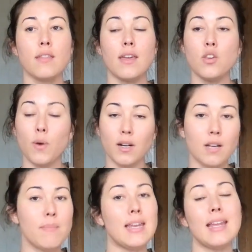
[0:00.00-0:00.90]
that you are
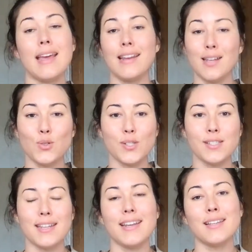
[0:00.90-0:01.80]
committed and
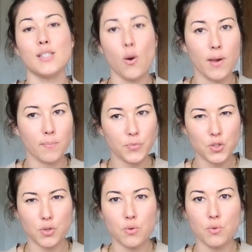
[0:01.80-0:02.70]
interested is going
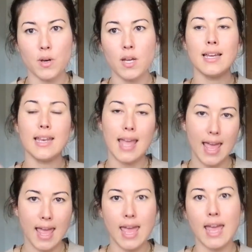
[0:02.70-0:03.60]
to an
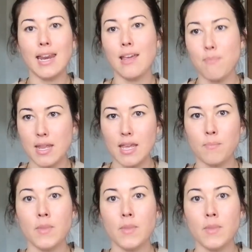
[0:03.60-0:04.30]
AANA meeting.